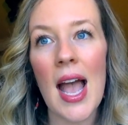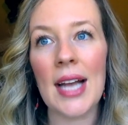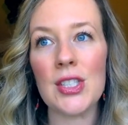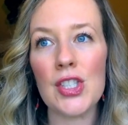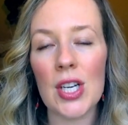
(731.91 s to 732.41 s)

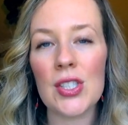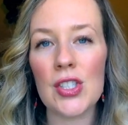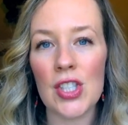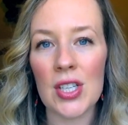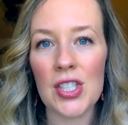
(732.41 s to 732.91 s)
and
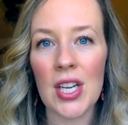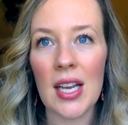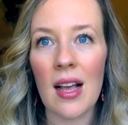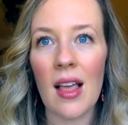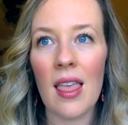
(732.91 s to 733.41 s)
just
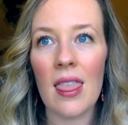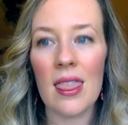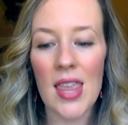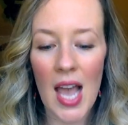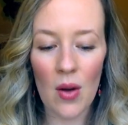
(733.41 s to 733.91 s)
judging
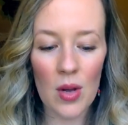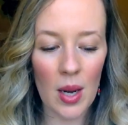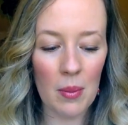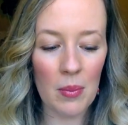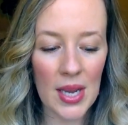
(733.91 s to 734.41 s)
the outcome